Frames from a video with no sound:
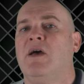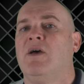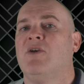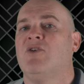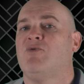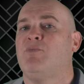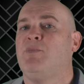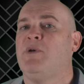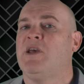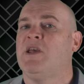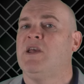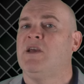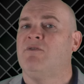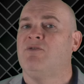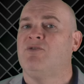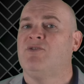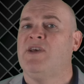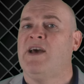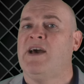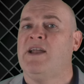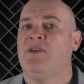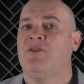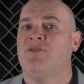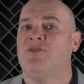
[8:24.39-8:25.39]
Speaking of
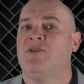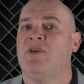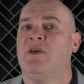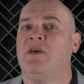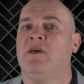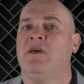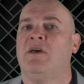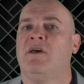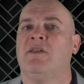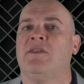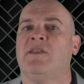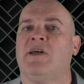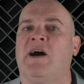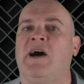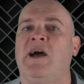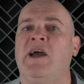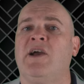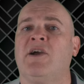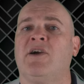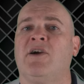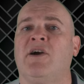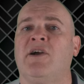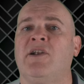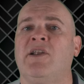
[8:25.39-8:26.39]
status, the
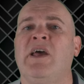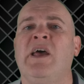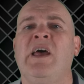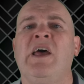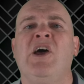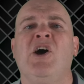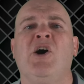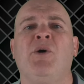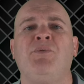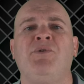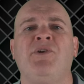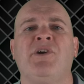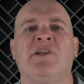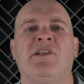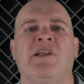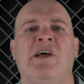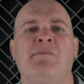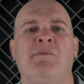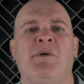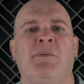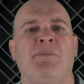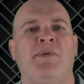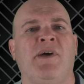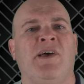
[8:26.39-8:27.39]
Hyatt card helps you
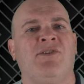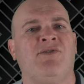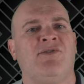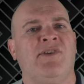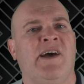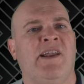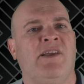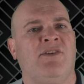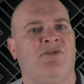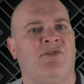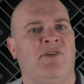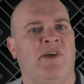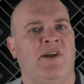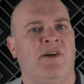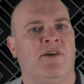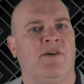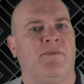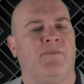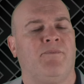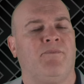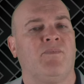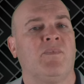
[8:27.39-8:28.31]
climb up that status ladder.